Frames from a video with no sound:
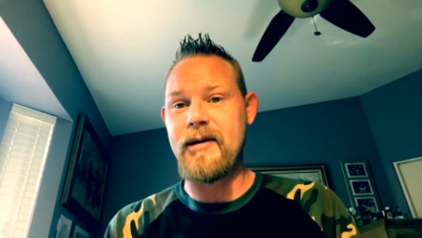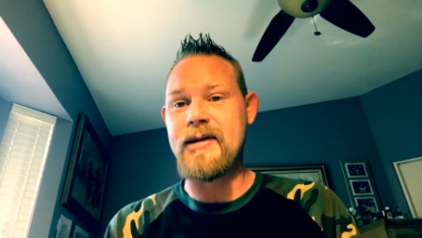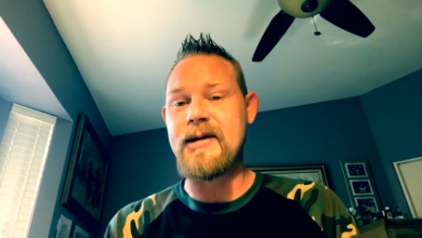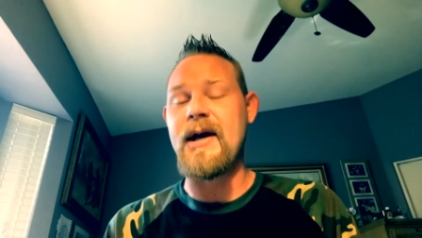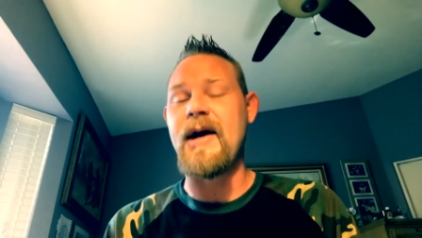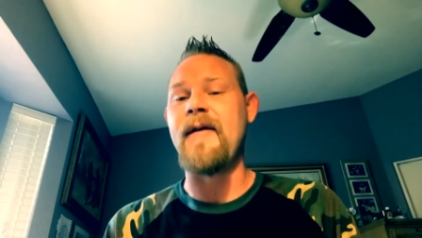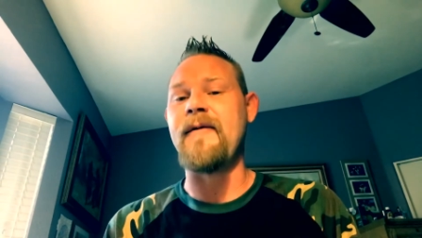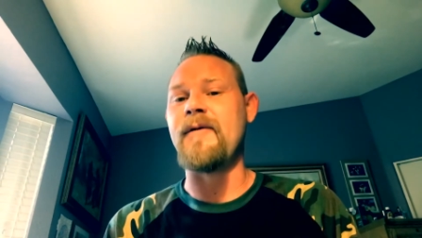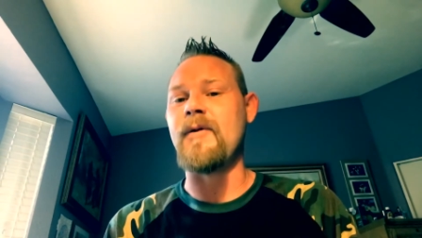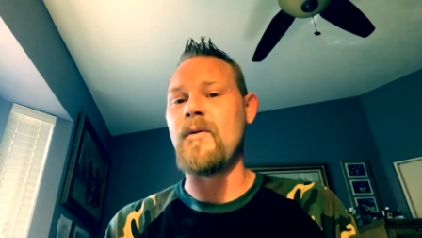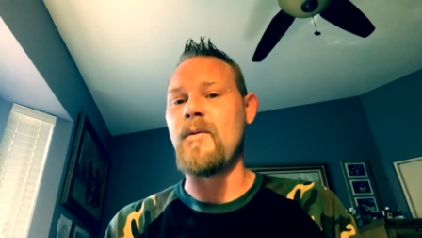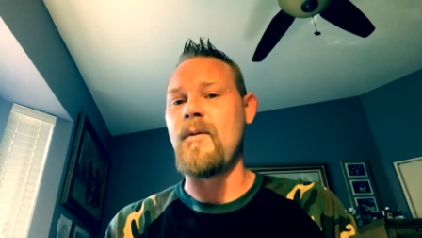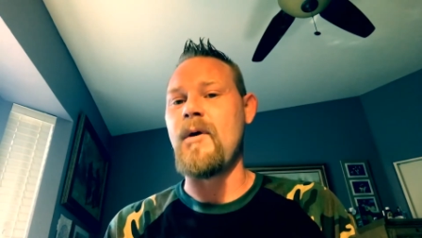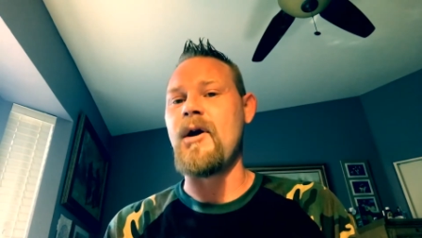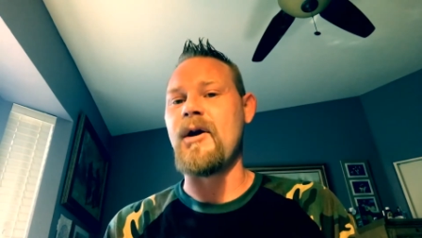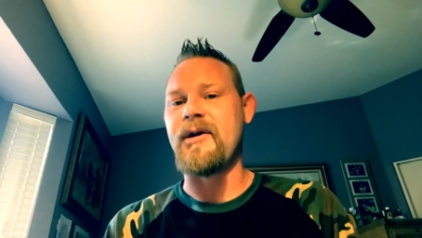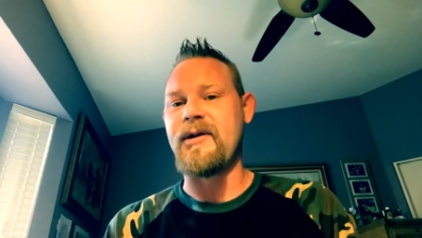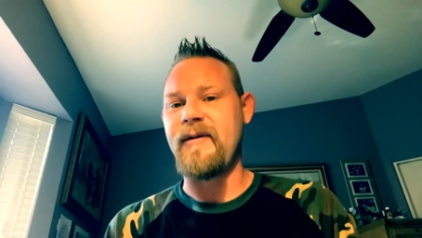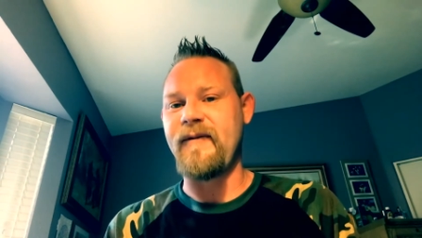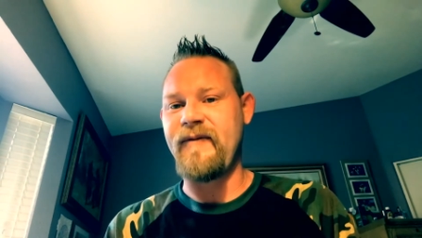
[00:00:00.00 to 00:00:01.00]
to ever
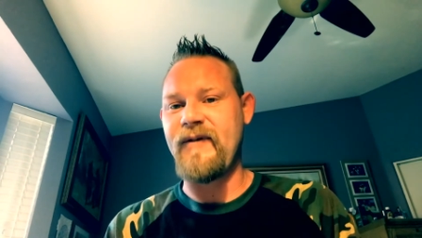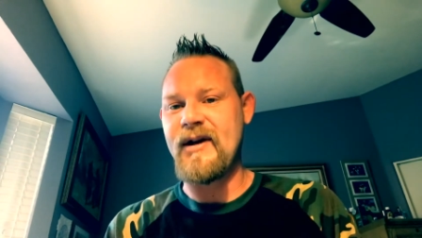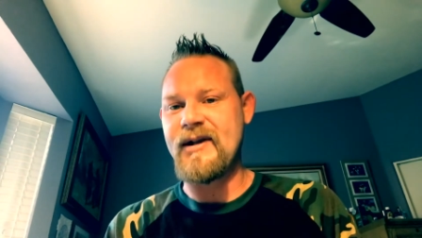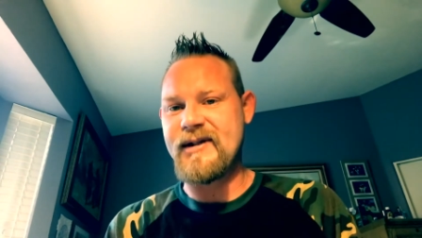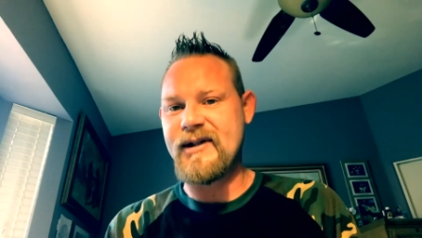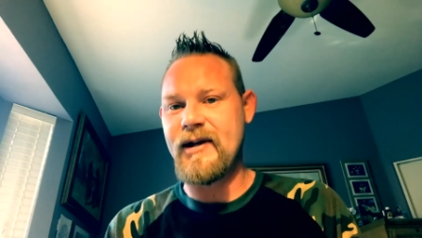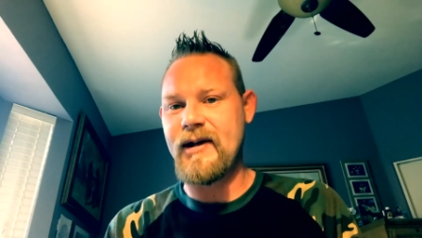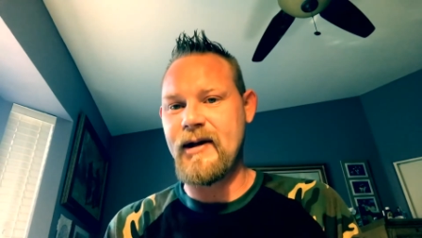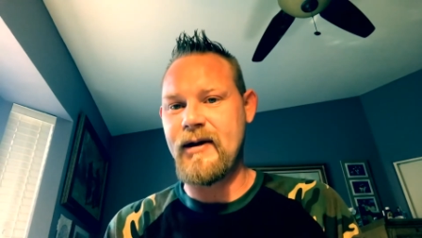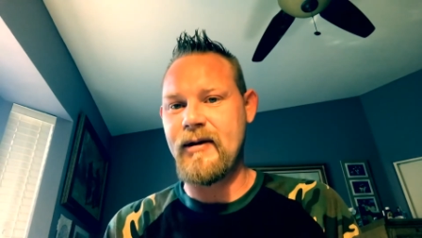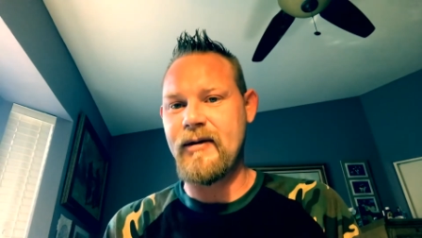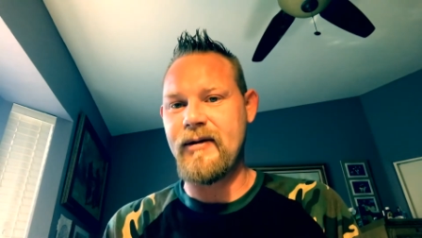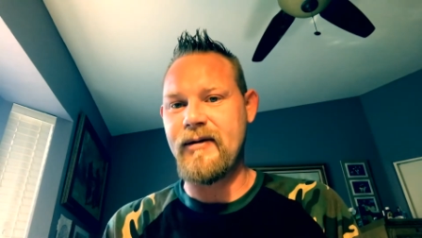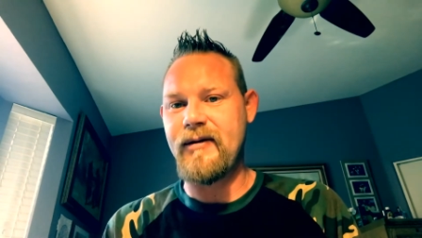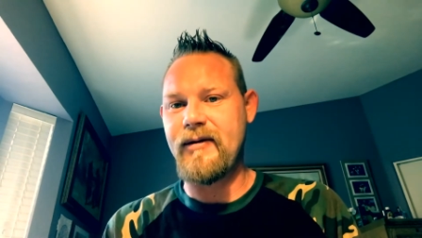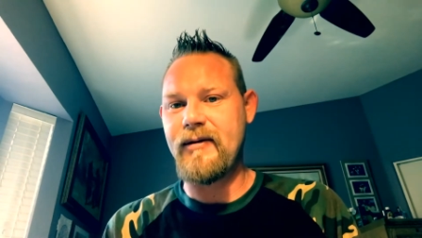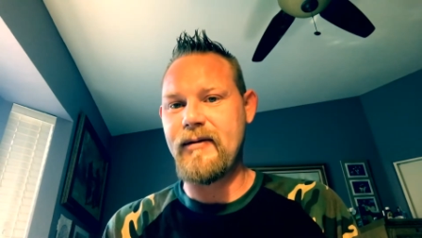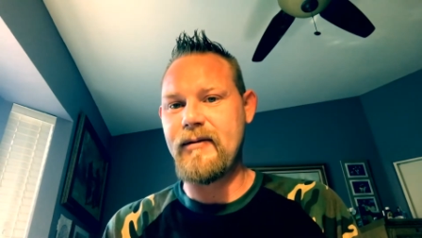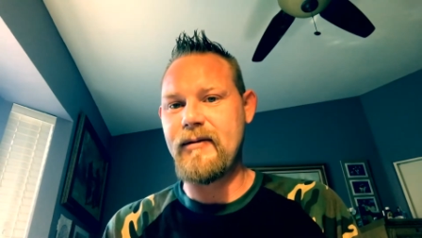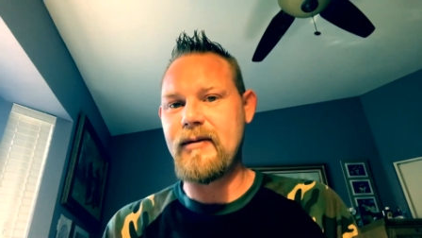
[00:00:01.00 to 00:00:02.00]
walk the face of the earth.